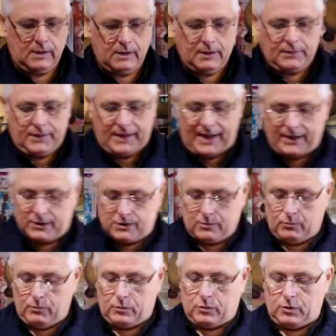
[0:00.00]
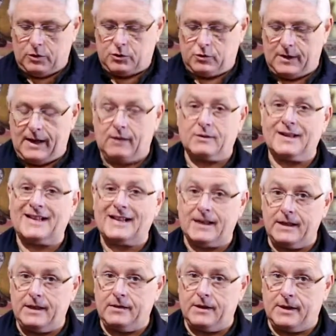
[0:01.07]
The next, we're going to show you how to
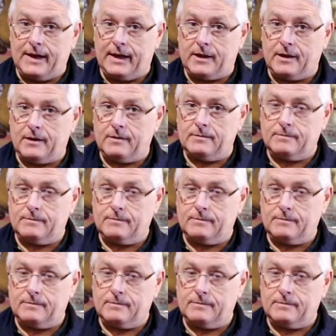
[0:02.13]
clean the neck.